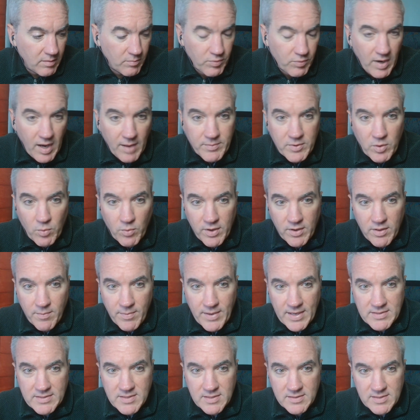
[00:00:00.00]
probably one of the
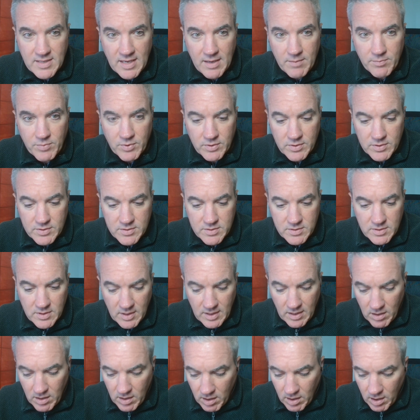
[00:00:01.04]
best examples
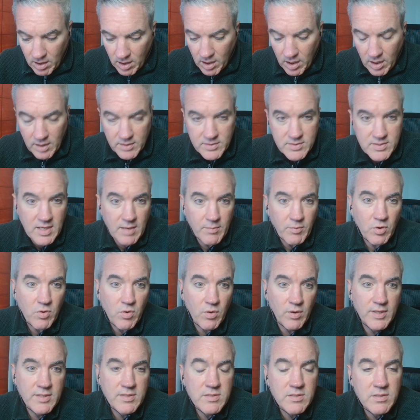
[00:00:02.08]
are
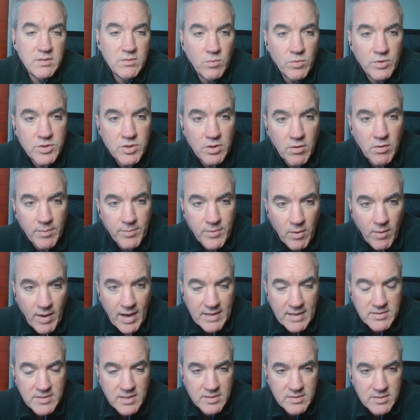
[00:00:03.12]
stablecoins, which are crypto
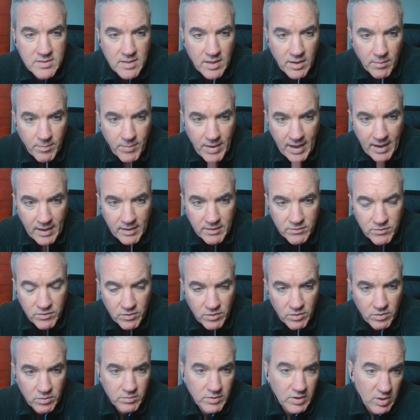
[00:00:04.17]
assets that are pegged
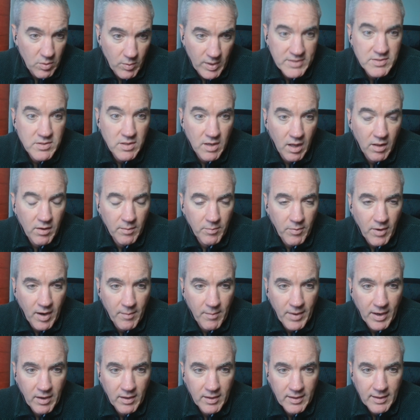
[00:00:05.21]
to the US dollar
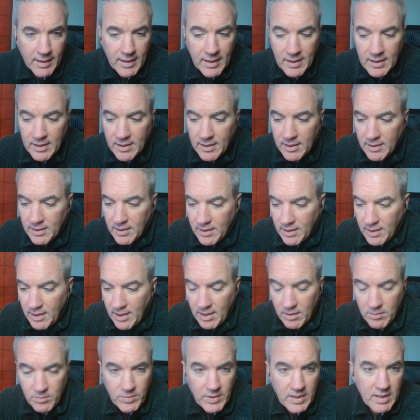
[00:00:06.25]
primarily.
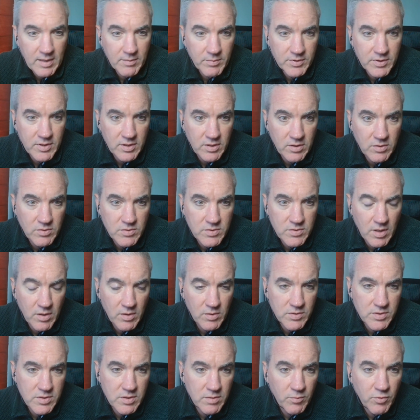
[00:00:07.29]
And being able to use
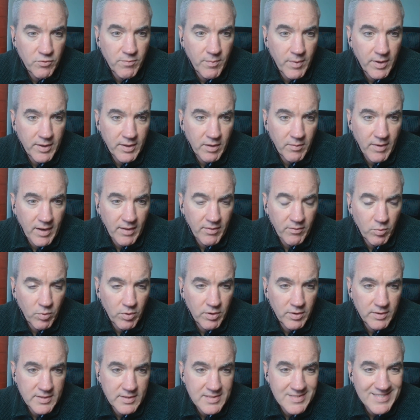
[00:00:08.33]
those to move money around the
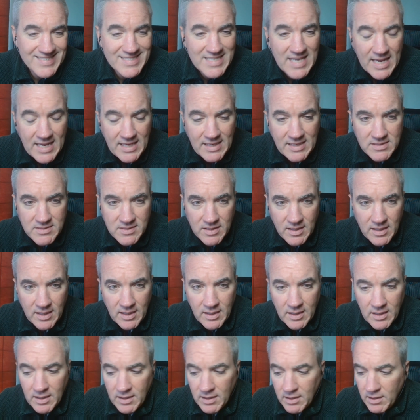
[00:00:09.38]
world instantaneously,
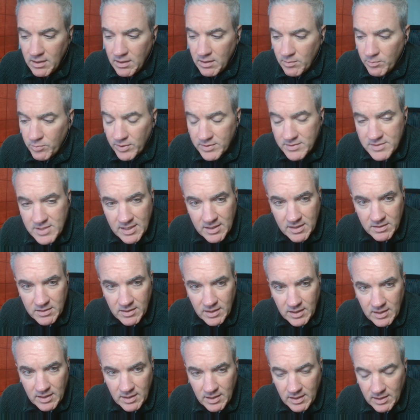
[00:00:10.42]

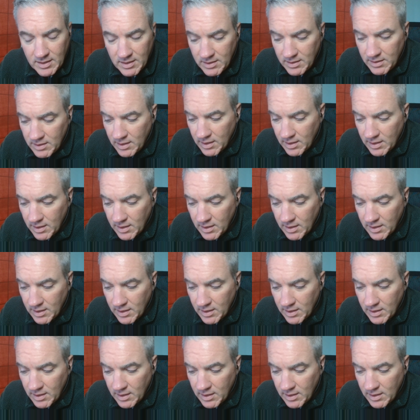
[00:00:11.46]
particularly in